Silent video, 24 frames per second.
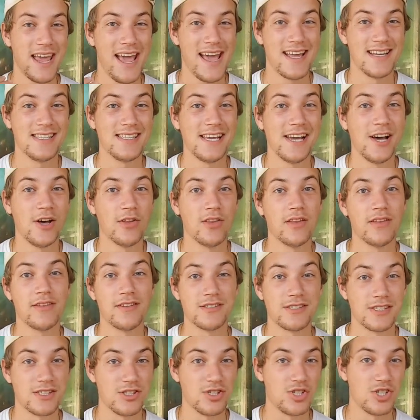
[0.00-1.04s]
can't tell that
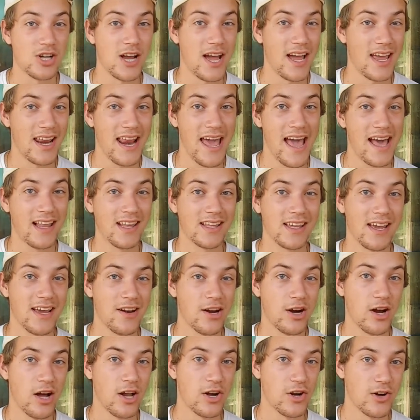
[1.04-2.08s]
there's a giant
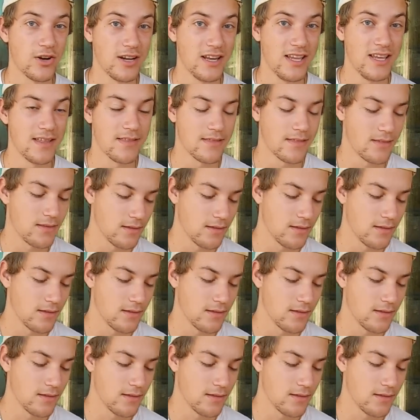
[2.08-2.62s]
alligator underneath.